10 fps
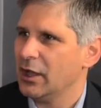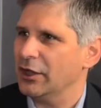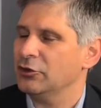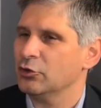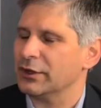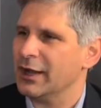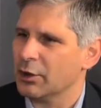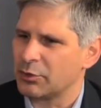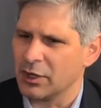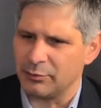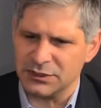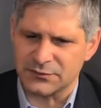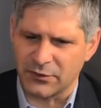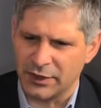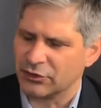and who can help companies
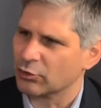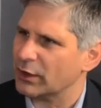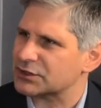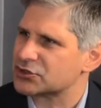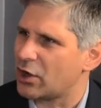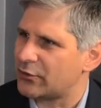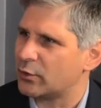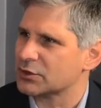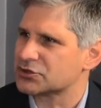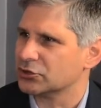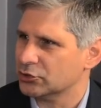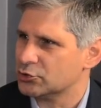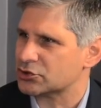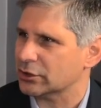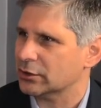find the right software
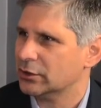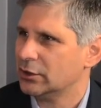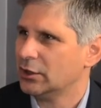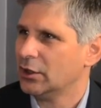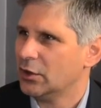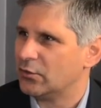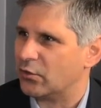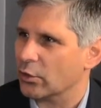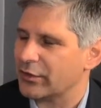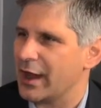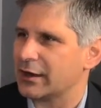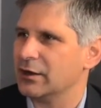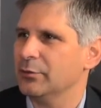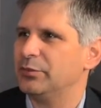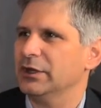solution for that
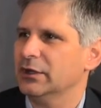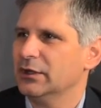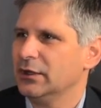company.